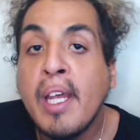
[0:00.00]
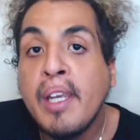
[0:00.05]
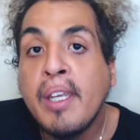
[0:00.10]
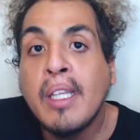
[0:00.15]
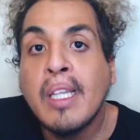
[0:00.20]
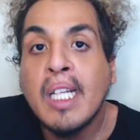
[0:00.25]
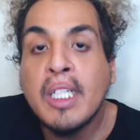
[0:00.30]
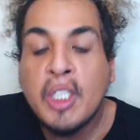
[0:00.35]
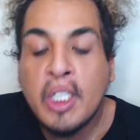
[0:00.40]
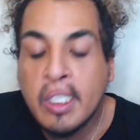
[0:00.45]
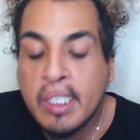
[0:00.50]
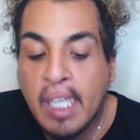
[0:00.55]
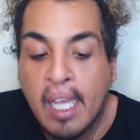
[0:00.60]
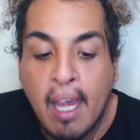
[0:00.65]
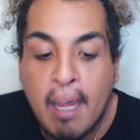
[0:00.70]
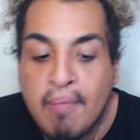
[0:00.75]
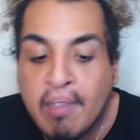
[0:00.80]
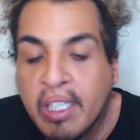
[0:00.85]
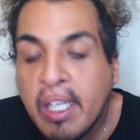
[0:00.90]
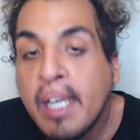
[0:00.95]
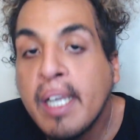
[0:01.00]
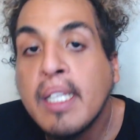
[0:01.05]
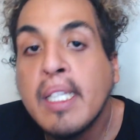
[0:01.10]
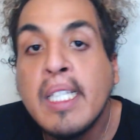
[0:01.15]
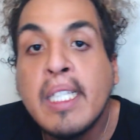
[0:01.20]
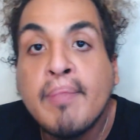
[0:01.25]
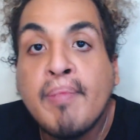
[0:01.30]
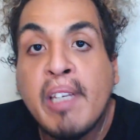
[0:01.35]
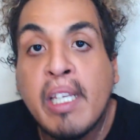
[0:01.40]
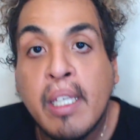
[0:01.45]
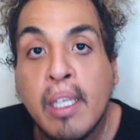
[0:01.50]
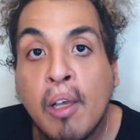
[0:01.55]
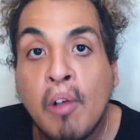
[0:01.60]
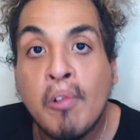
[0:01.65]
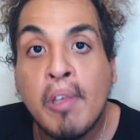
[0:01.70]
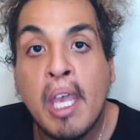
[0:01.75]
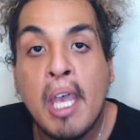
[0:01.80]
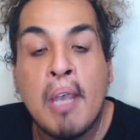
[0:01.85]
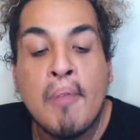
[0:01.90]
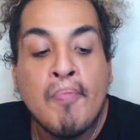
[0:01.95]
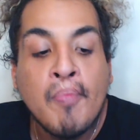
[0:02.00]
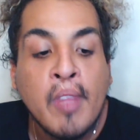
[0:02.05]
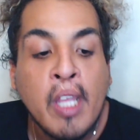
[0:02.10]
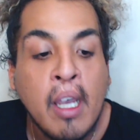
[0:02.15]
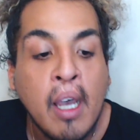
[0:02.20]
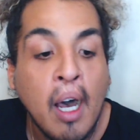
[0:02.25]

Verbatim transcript: and then let's just say hypothetically speaking okay